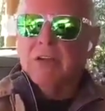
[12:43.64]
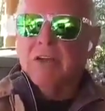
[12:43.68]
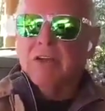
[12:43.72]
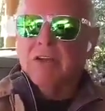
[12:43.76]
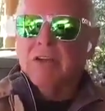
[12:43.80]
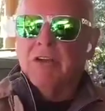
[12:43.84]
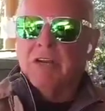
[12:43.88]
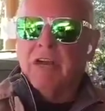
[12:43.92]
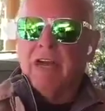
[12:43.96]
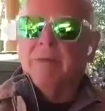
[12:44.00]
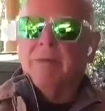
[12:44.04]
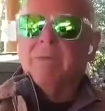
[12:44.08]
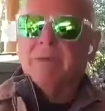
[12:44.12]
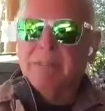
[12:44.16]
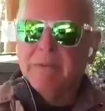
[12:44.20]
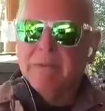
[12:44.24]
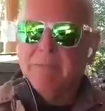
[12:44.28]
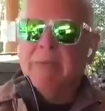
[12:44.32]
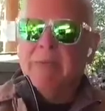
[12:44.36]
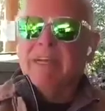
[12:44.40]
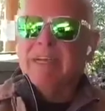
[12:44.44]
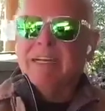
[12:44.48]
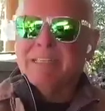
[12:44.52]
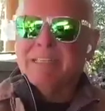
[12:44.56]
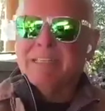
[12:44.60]
You're coming to
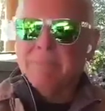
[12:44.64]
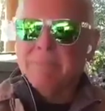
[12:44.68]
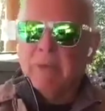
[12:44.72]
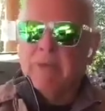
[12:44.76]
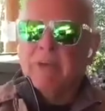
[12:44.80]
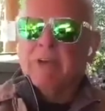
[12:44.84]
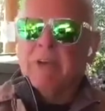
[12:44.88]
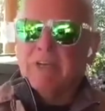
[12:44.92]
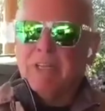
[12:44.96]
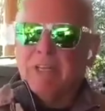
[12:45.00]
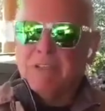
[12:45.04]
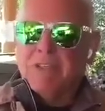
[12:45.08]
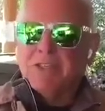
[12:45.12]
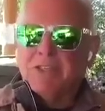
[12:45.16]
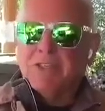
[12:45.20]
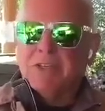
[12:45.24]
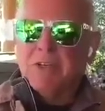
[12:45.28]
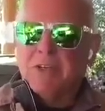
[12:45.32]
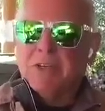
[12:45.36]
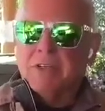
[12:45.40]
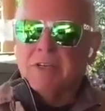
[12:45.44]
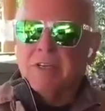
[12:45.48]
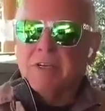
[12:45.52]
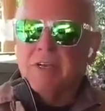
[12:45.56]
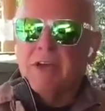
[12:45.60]
be
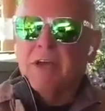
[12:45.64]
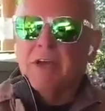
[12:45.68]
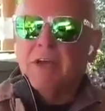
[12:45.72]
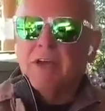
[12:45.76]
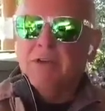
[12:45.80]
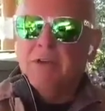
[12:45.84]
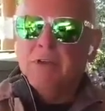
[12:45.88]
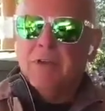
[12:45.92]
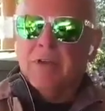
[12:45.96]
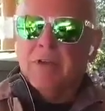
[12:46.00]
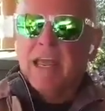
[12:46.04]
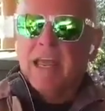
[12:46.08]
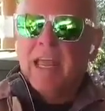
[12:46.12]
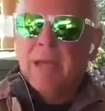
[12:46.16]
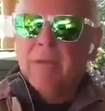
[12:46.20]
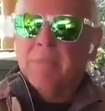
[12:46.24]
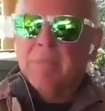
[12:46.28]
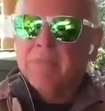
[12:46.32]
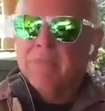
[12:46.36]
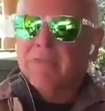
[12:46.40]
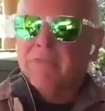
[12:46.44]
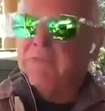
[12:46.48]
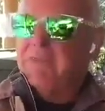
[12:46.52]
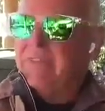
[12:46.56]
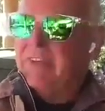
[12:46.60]
experiencers. You came
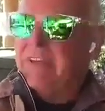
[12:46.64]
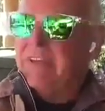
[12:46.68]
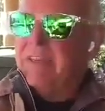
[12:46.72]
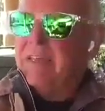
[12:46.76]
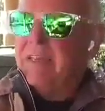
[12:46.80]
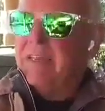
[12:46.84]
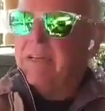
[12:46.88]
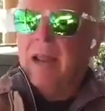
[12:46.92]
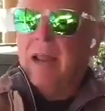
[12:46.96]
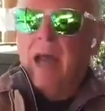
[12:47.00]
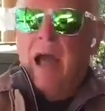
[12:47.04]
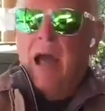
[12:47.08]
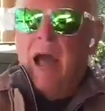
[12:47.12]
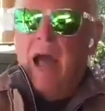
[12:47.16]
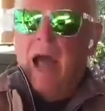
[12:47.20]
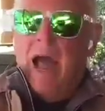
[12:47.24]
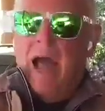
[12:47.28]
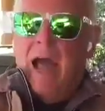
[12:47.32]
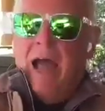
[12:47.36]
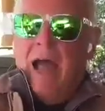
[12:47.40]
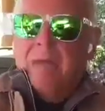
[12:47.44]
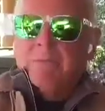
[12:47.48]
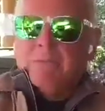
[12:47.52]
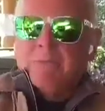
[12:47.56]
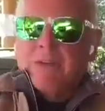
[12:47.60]
to feed.
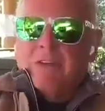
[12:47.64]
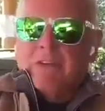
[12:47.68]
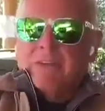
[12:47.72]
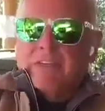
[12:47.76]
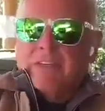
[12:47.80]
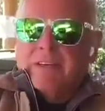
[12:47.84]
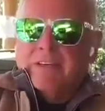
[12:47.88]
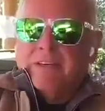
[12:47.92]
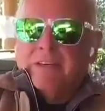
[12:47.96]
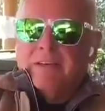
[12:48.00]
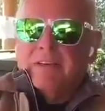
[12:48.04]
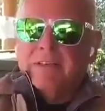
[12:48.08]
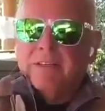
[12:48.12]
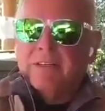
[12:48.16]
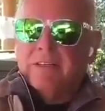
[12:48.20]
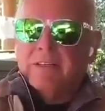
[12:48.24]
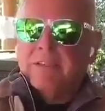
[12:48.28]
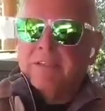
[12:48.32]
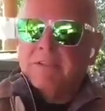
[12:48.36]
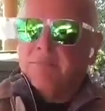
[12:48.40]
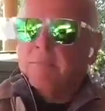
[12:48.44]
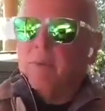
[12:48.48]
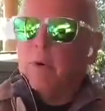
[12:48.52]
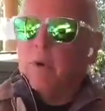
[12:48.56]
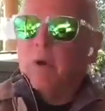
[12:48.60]
I'm just here to
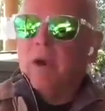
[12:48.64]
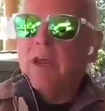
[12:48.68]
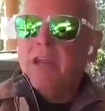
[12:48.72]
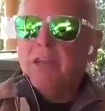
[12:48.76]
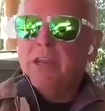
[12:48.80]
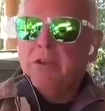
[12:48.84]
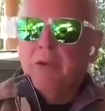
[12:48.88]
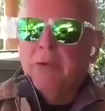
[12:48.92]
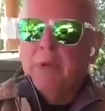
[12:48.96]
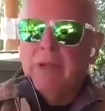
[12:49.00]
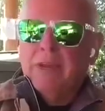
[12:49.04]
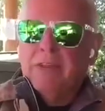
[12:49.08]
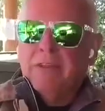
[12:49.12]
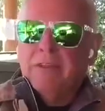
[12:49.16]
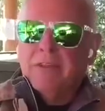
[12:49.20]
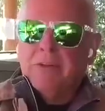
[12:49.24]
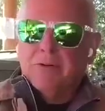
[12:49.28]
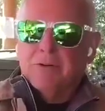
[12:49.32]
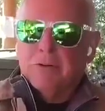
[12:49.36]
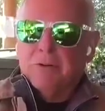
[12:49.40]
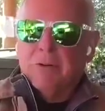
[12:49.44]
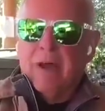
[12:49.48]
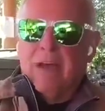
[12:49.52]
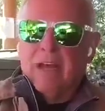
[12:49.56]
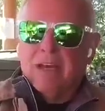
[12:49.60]
point you in the
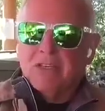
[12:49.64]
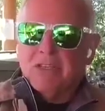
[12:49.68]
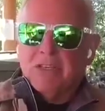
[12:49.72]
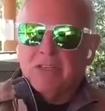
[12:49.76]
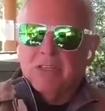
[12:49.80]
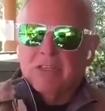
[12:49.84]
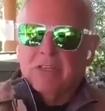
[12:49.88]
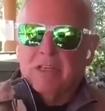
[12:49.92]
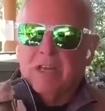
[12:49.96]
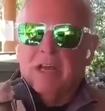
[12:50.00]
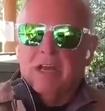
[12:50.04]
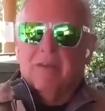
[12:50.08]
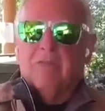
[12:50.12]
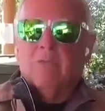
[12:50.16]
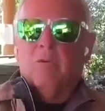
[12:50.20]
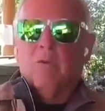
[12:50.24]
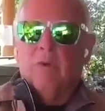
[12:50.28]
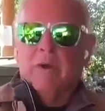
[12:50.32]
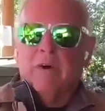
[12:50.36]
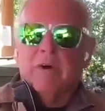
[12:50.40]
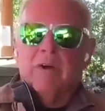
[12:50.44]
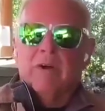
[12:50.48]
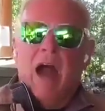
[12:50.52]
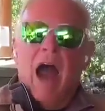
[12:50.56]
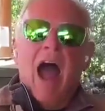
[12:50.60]
direction of
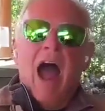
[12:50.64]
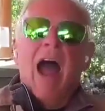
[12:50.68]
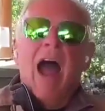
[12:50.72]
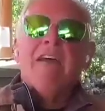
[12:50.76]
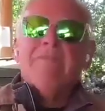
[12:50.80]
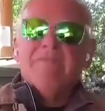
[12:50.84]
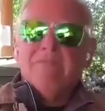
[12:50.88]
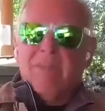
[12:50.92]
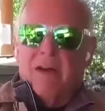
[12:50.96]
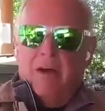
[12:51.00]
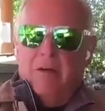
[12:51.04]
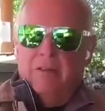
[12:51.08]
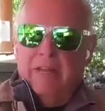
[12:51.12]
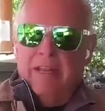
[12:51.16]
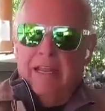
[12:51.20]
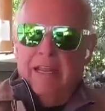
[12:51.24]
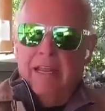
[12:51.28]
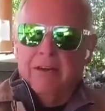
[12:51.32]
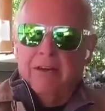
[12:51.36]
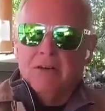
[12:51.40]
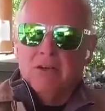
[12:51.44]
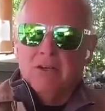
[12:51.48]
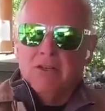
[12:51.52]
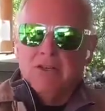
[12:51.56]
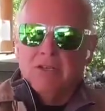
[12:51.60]
where I found the
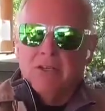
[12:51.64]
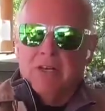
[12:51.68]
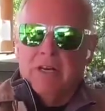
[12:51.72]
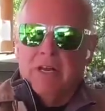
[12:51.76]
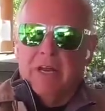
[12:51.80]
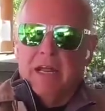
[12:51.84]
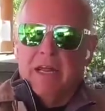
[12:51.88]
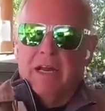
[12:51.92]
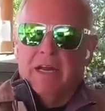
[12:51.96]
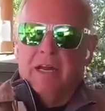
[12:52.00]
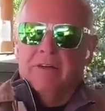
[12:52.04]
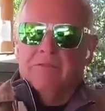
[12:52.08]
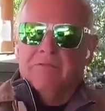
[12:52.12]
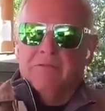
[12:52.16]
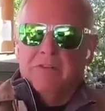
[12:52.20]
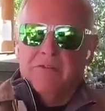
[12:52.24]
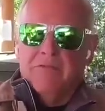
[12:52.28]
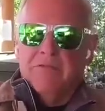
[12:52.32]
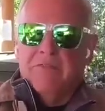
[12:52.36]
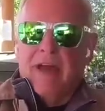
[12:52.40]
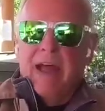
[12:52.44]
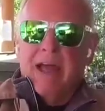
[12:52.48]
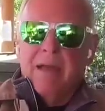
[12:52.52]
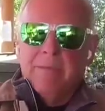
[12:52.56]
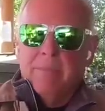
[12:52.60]
energy. And if you
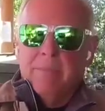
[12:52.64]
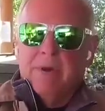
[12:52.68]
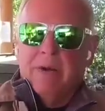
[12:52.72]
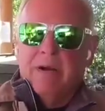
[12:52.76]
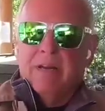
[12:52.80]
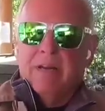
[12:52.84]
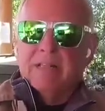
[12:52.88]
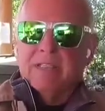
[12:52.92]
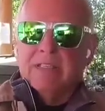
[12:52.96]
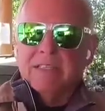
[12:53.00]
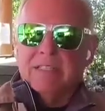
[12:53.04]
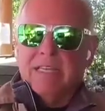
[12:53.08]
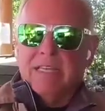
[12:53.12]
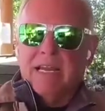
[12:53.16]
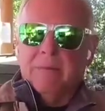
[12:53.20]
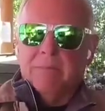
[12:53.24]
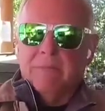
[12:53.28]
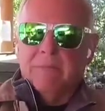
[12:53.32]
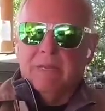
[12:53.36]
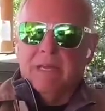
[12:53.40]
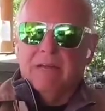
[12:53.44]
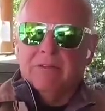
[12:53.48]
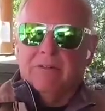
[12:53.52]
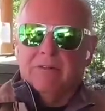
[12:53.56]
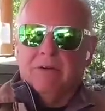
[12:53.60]
vibrate at the same
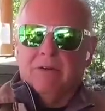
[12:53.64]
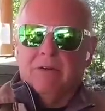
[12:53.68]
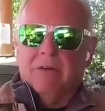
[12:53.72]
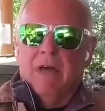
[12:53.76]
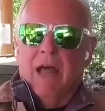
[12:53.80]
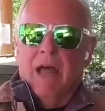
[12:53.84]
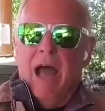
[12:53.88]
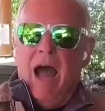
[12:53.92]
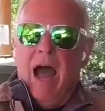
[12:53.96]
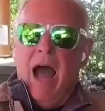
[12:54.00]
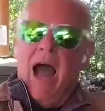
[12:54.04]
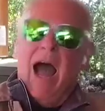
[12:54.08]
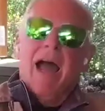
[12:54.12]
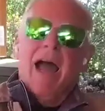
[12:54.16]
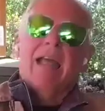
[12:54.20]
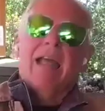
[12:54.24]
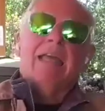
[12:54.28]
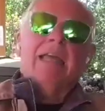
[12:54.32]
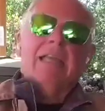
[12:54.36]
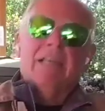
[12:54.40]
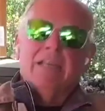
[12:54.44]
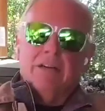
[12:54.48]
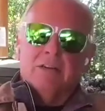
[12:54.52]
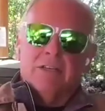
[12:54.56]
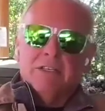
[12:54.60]
level, I
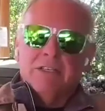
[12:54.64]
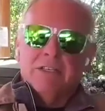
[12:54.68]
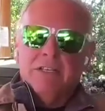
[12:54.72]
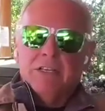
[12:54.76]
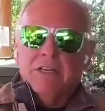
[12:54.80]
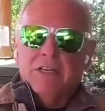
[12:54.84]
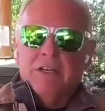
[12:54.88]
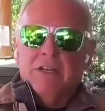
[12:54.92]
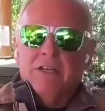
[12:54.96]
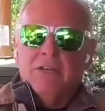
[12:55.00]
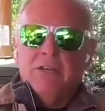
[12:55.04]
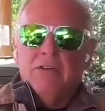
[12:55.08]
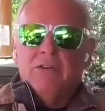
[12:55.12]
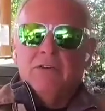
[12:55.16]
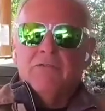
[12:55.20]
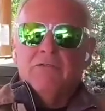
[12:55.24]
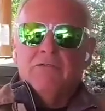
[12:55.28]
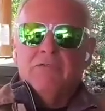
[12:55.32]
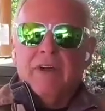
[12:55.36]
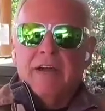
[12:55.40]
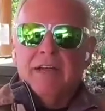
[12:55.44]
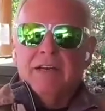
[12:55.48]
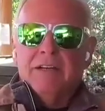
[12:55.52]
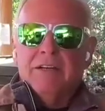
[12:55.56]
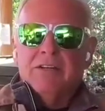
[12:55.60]
guarantee you'll
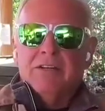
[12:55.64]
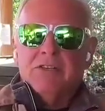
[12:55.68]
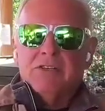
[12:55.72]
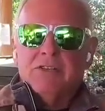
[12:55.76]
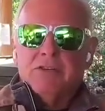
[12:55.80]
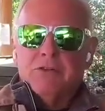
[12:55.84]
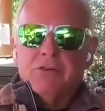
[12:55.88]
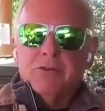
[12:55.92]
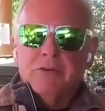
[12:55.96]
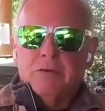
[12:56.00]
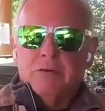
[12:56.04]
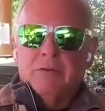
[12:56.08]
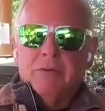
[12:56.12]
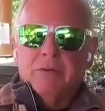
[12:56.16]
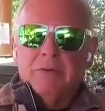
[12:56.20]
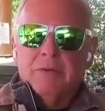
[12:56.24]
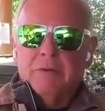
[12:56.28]
find it too.